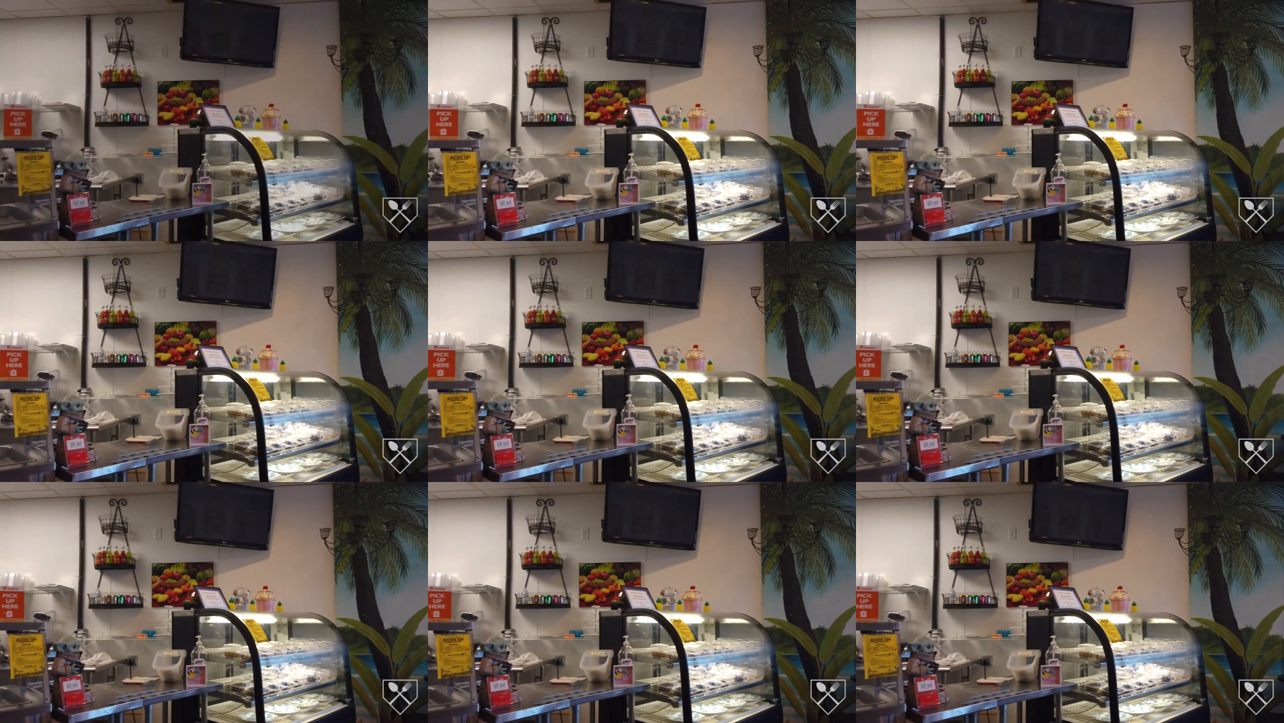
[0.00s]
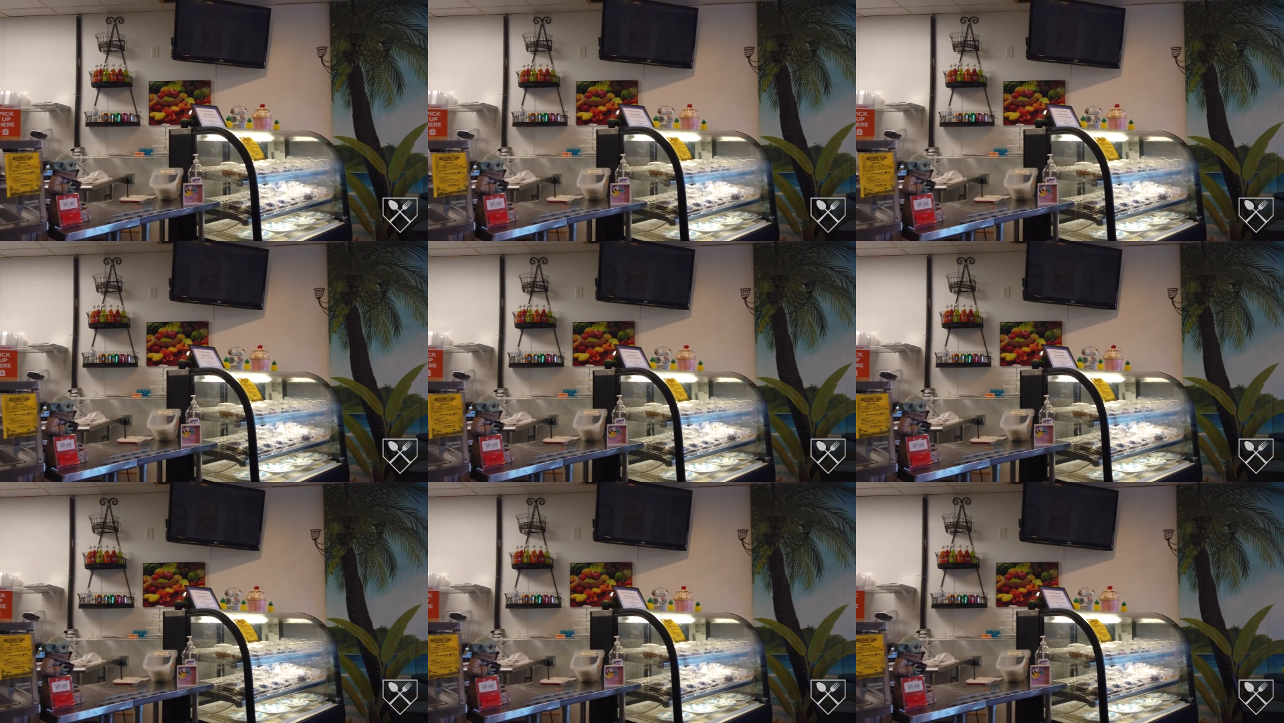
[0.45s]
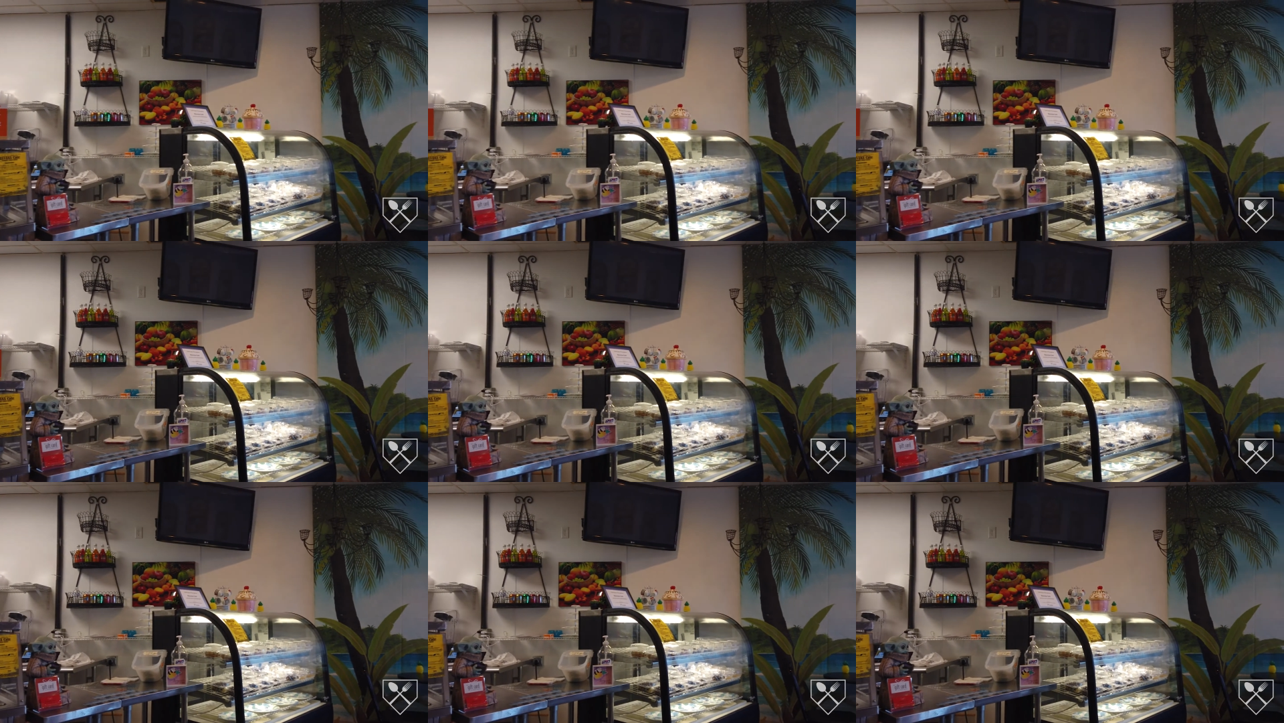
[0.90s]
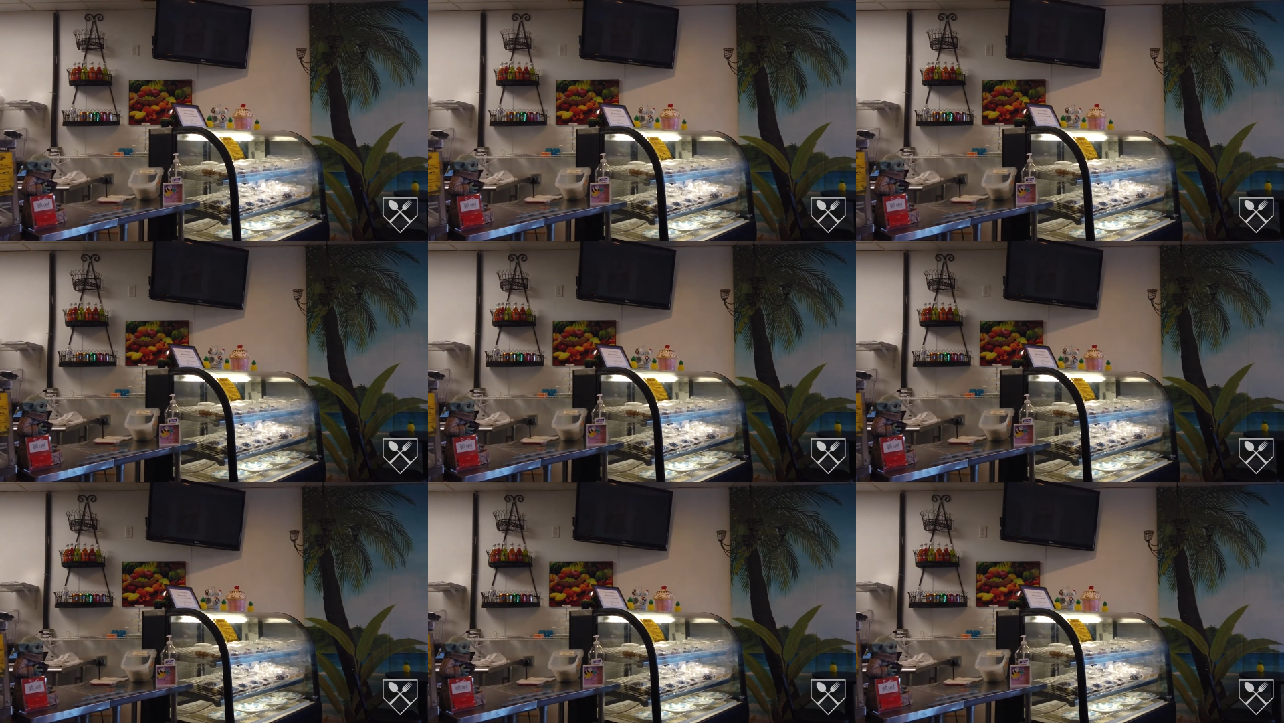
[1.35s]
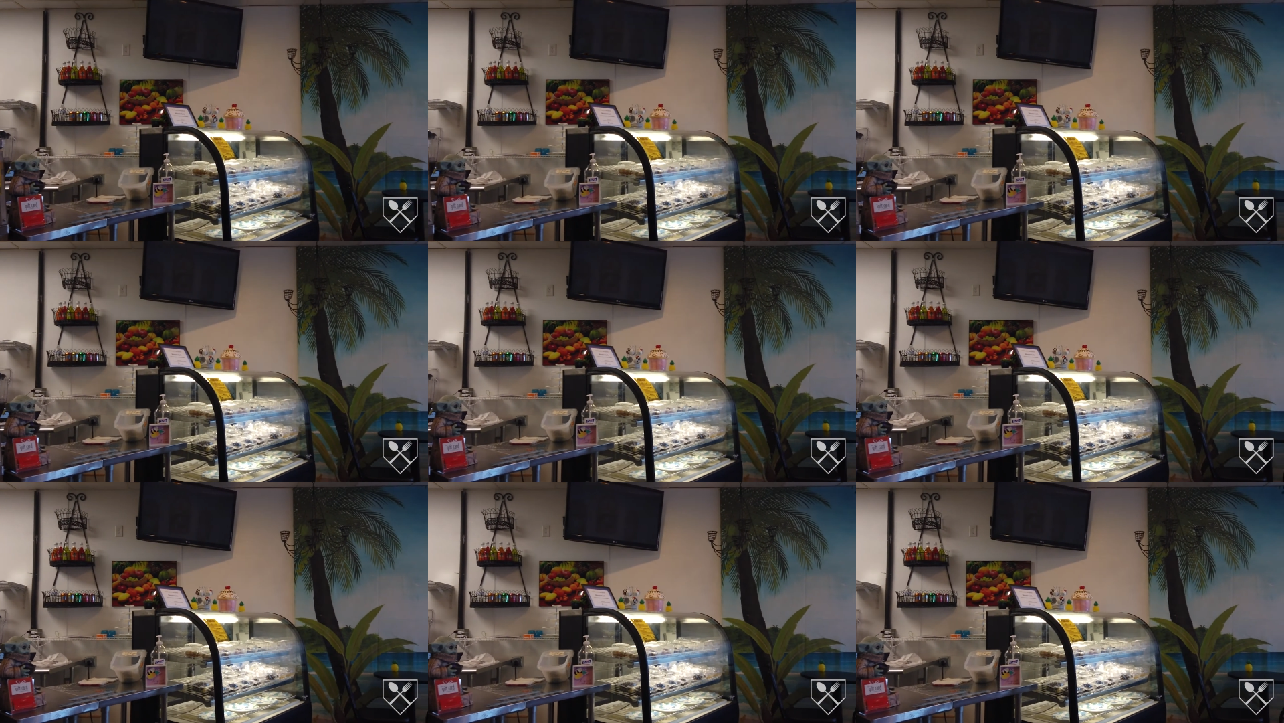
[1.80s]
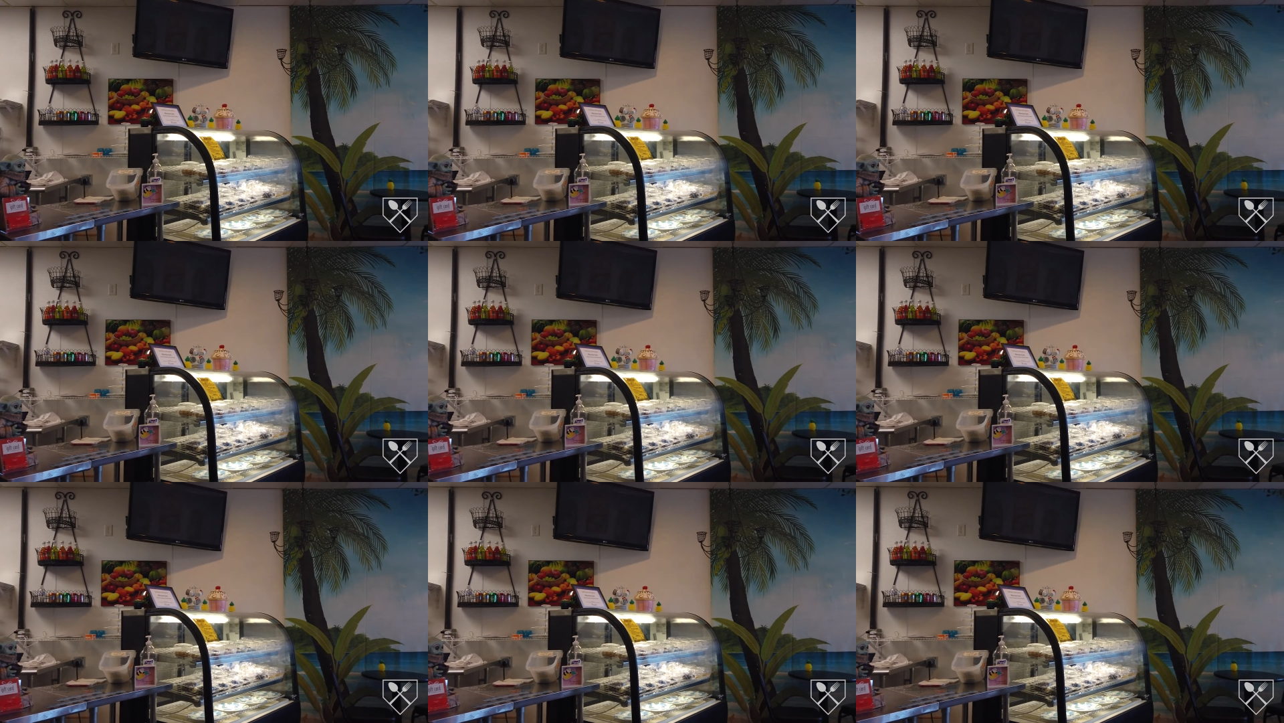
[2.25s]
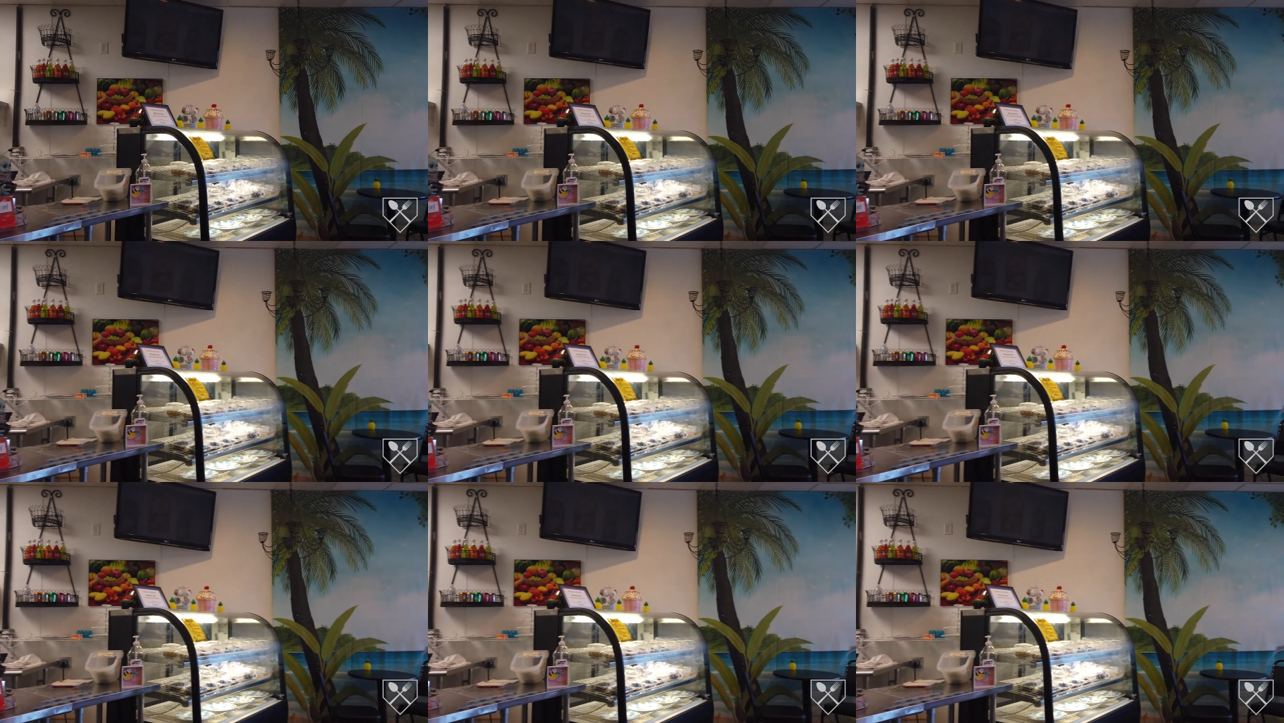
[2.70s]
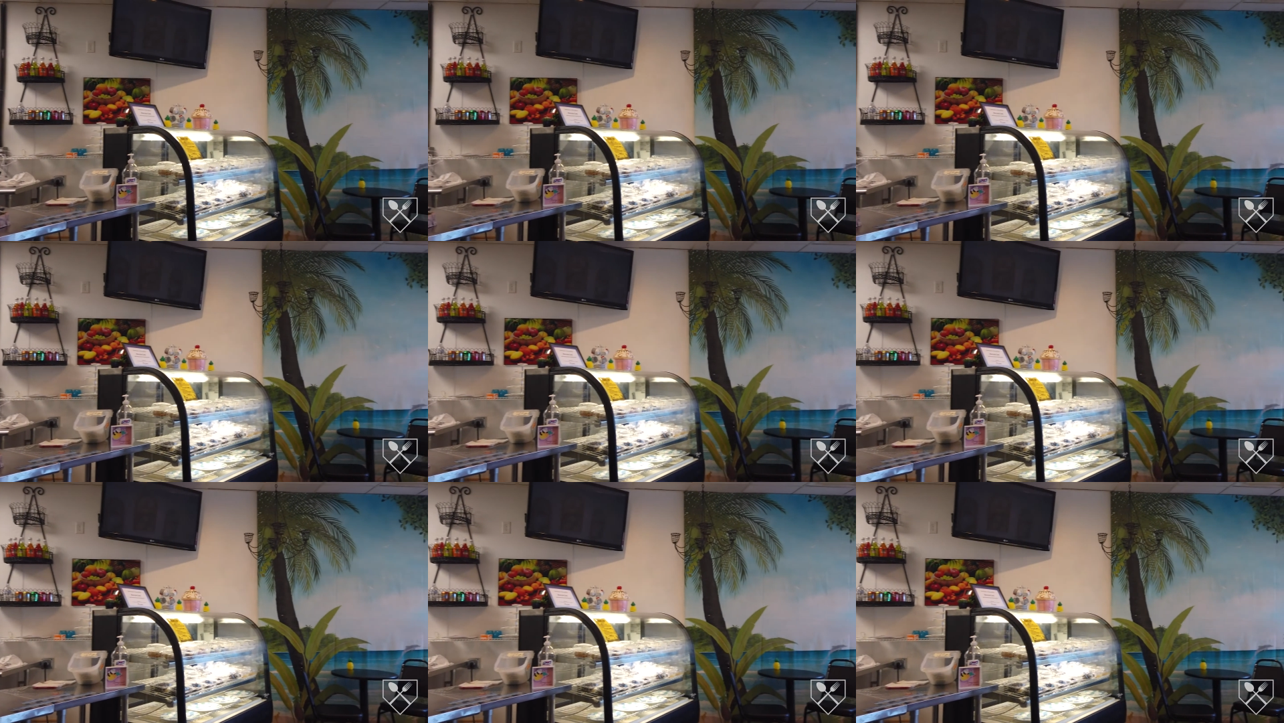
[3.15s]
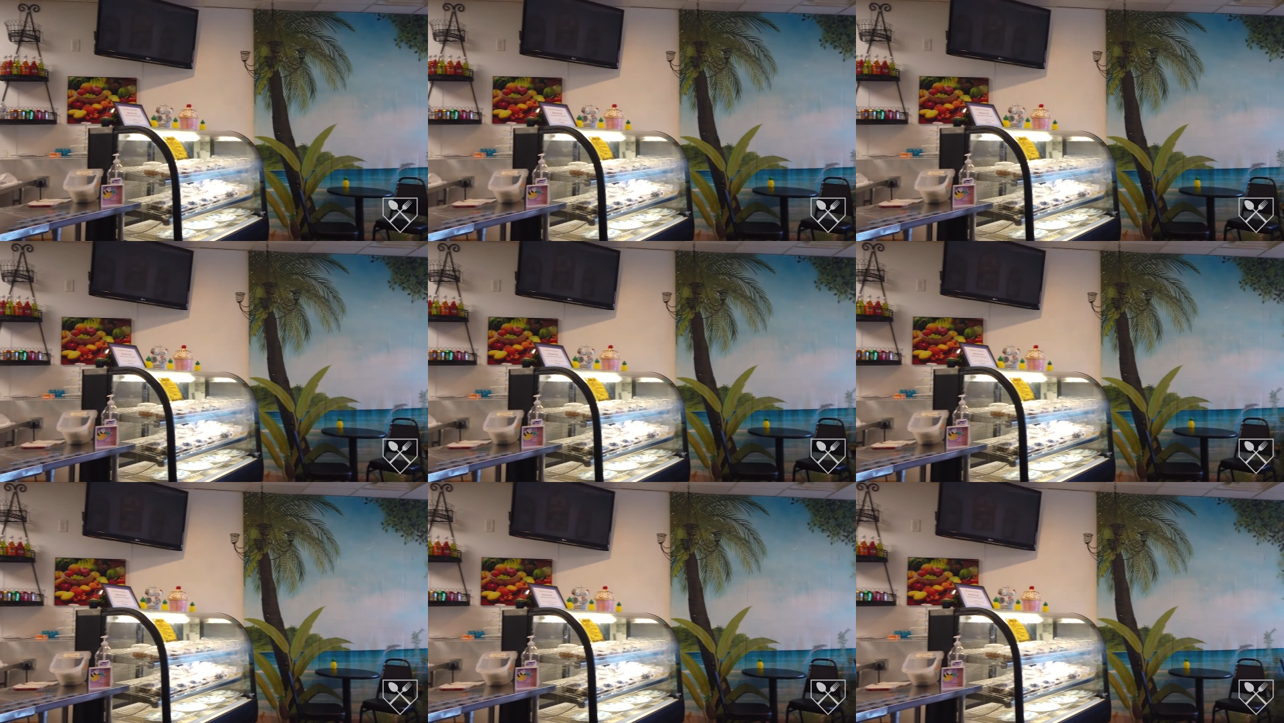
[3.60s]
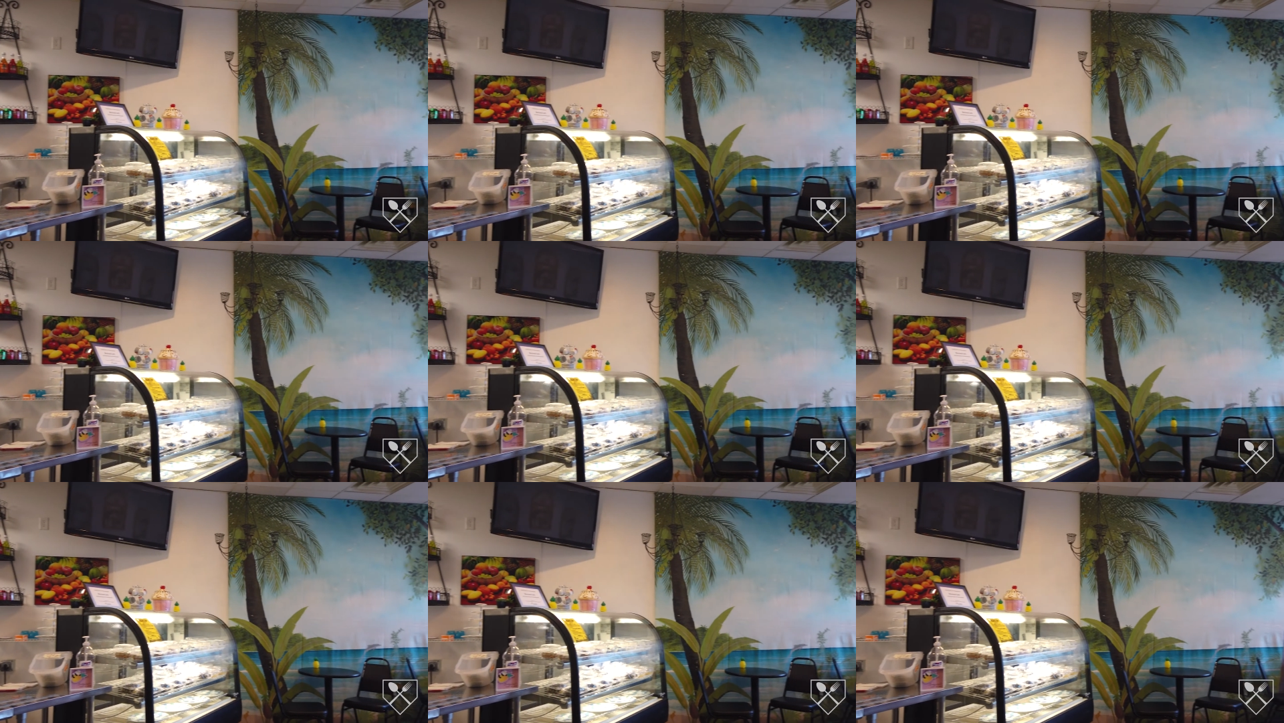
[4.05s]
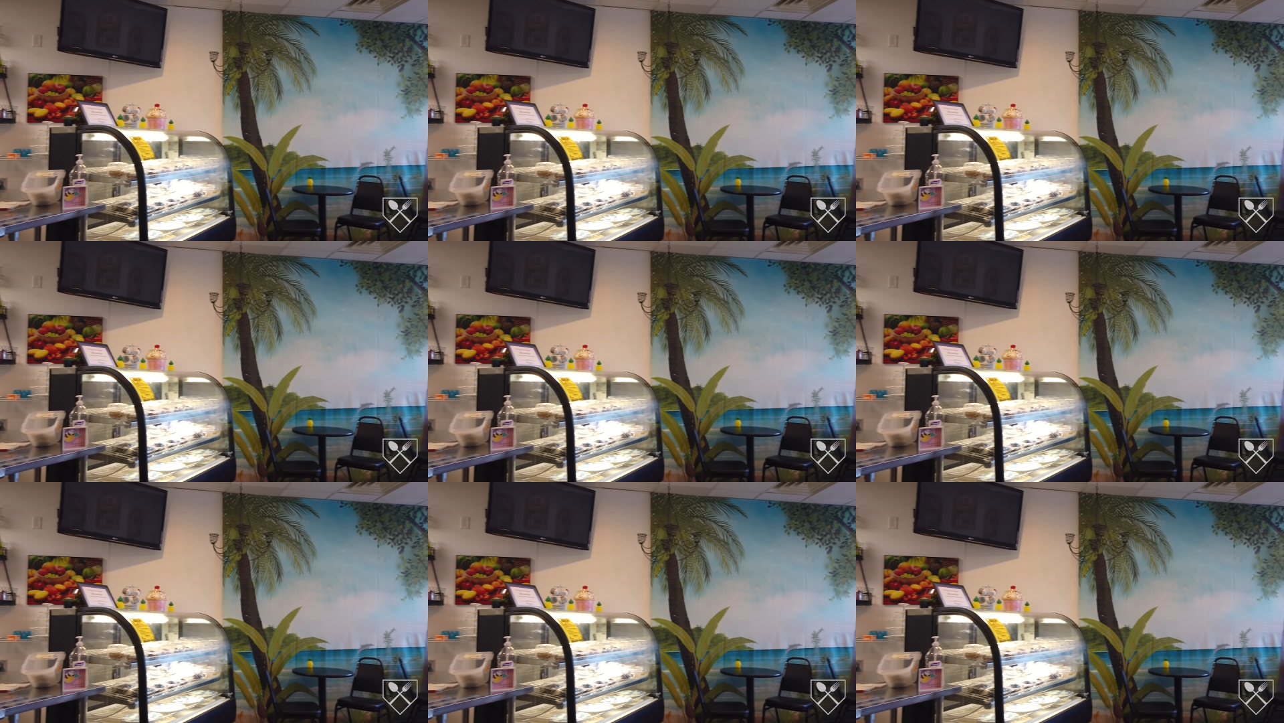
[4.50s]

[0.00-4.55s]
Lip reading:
[unreadable: no face in view]